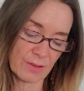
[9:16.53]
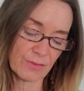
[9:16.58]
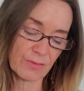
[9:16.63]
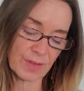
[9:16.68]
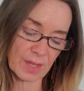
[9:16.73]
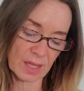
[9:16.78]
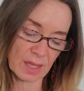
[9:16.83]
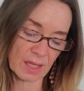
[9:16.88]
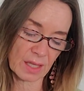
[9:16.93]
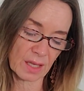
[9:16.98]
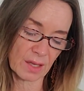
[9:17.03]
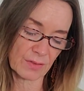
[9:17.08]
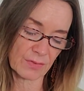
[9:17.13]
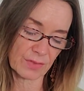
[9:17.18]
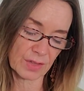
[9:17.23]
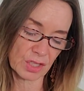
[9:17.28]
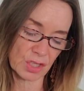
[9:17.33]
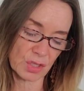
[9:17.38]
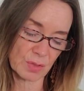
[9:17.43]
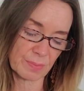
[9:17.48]
feeling of
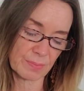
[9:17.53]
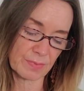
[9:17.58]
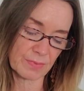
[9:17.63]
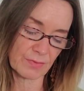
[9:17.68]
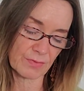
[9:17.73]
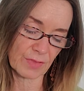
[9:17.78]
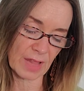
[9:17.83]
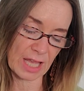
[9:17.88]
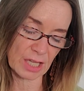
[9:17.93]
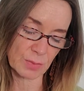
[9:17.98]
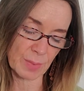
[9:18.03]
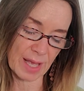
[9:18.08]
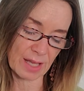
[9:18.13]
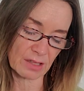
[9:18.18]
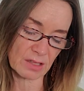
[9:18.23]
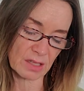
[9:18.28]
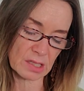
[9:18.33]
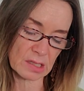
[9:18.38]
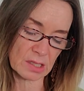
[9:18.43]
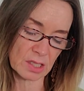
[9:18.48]
flash
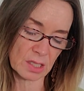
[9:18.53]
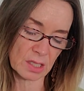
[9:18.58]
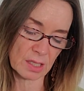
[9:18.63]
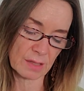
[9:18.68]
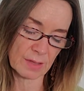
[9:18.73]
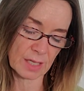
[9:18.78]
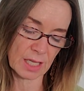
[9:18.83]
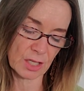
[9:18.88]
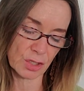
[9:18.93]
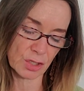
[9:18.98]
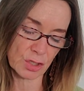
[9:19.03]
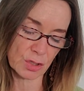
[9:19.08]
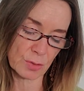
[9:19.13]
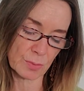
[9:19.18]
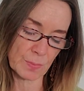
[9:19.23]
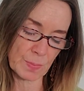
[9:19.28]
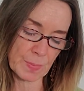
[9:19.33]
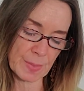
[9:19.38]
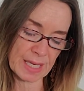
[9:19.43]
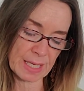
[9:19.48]
flashbacks.
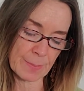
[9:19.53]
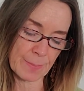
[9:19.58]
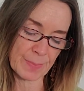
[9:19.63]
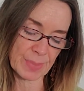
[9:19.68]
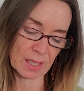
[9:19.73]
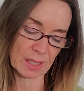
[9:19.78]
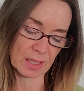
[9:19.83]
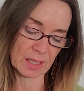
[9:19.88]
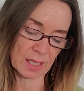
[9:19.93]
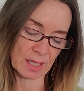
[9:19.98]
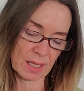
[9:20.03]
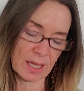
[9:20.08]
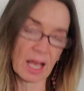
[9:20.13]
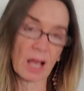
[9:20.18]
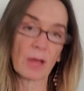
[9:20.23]
Interminability.